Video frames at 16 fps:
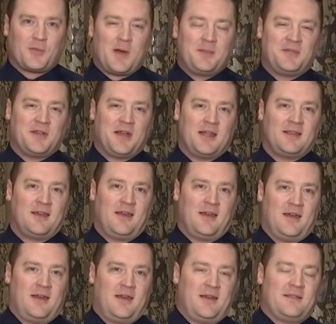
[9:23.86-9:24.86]
website,
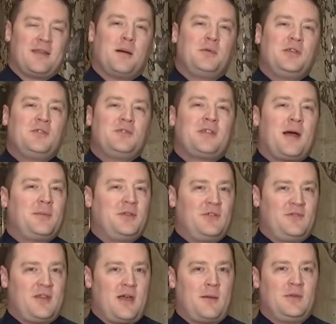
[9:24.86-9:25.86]

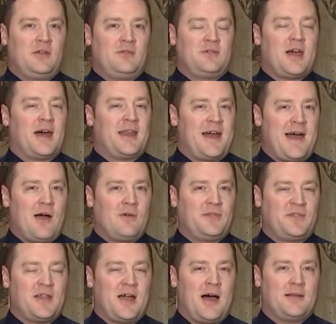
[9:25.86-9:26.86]

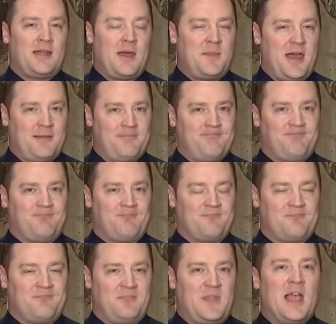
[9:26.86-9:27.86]
www.house.mn.
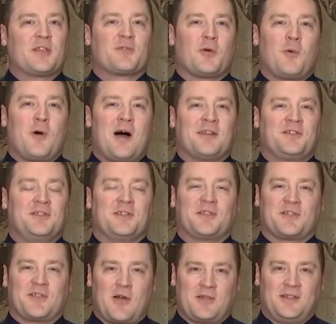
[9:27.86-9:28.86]
Thanks for watching The
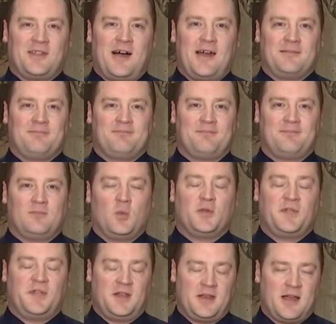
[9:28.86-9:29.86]
Starting Line. We'll
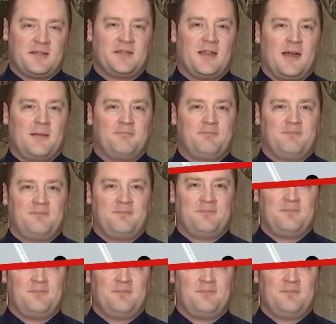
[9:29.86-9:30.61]
see you next time.